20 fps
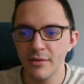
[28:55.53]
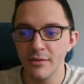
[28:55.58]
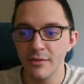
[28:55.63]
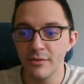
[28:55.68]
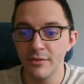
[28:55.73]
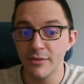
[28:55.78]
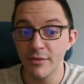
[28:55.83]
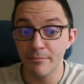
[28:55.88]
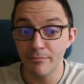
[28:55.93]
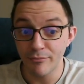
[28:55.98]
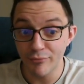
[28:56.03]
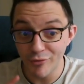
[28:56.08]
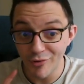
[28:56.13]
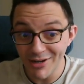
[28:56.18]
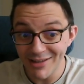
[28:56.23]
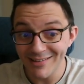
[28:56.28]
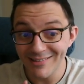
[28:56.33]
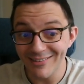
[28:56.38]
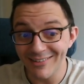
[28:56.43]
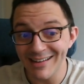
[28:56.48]
The
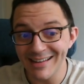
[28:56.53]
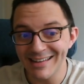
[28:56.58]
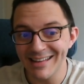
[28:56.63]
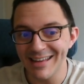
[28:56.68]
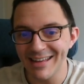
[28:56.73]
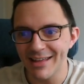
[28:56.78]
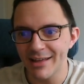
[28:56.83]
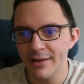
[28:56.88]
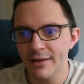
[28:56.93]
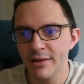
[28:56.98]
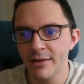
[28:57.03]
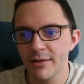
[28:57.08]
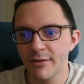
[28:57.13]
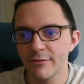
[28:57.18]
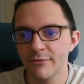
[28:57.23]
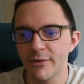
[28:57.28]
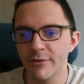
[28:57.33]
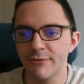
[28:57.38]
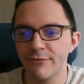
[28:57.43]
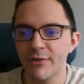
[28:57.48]
brilliant idea
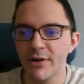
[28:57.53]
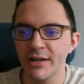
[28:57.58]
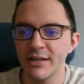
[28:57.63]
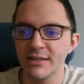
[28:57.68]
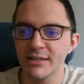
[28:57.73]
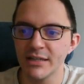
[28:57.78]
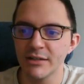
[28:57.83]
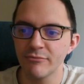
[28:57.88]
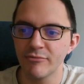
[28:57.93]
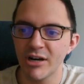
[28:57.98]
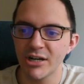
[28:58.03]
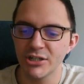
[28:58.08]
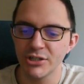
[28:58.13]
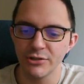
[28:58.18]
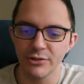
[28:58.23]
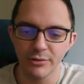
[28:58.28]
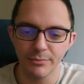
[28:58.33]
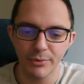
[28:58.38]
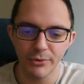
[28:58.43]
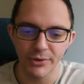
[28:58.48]
for finding
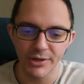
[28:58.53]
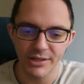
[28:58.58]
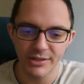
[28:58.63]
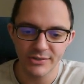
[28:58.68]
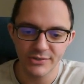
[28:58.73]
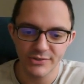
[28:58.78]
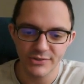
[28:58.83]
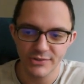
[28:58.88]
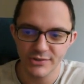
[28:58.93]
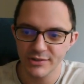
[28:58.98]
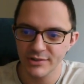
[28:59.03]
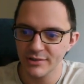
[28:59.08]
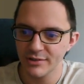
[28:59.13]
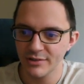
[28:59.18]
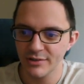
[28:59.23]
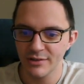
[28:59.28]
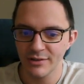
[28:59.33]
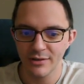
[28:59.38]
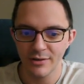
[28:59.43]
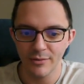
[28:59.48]
rational points
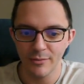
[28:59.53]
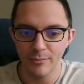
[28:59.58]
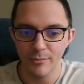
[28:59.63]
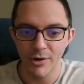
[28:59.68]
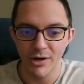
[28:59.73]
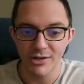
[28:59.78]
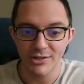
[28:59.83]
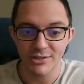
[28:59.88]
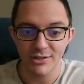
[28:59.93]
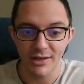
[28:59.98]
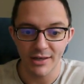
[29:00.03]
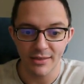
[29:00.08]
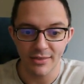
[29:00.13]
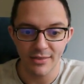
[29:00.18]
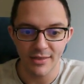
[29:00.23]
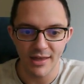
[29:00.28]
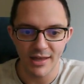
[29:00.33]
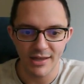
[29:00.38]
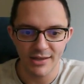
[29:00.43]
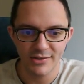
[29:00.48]
works like
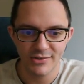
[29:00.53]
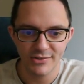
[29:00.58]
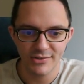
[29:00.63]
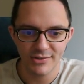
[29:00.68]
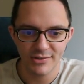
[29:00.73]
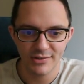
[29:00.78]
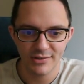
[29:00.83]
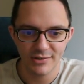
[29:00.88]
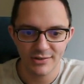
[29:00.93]
this.